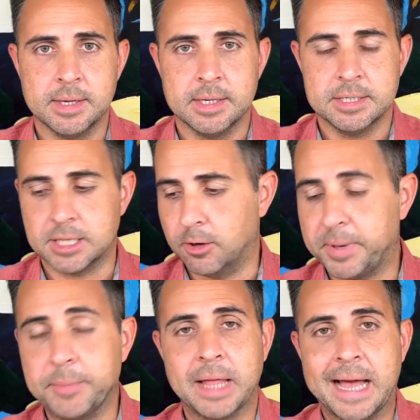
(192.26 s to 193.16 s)
So
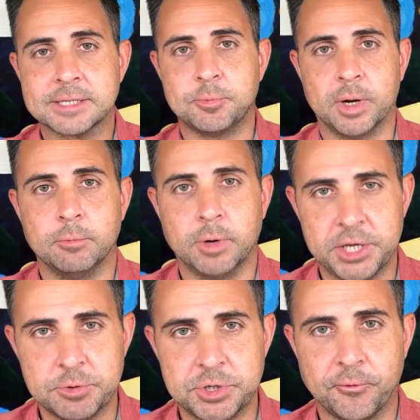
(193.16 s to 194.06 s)
people ask, what do
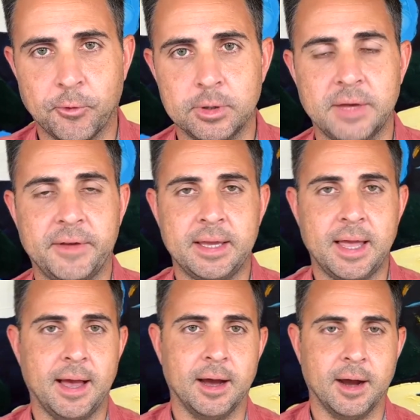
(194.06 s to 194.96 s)
you do for a
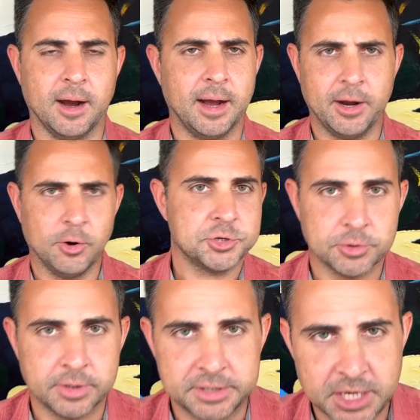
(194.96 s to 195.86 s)
living? I heard you're
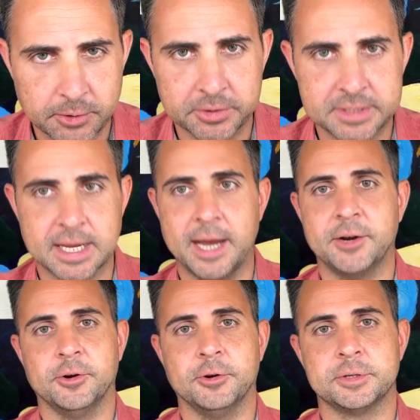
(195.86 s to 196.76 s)
an interior
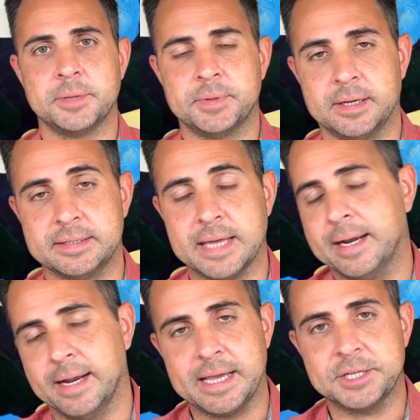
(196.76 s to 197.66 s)
designer or something like that. And
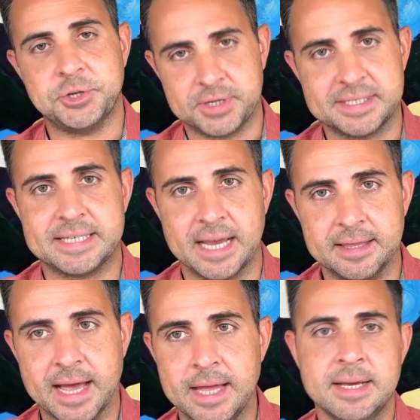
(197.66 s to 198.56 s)
I guess you could say
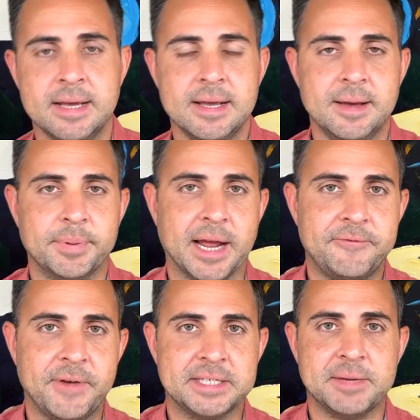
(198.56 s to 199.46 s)
that, but I
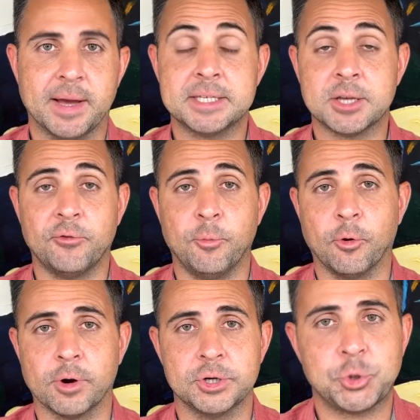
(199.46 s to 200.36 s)
fancy myself
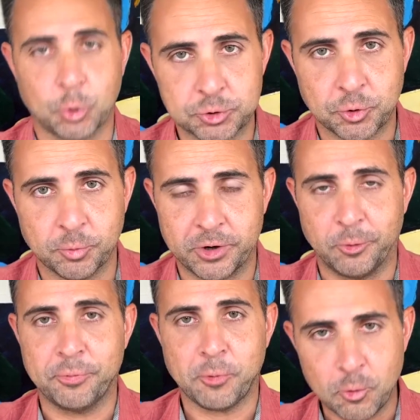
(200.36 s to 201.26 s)
more a short-term rental
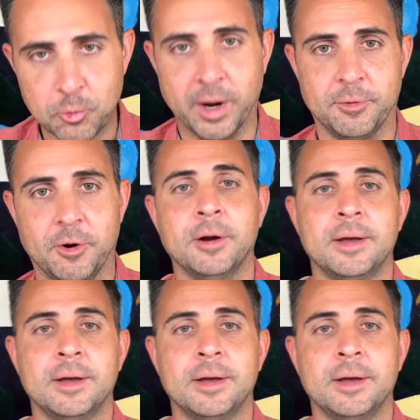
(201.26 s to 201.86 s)
programmer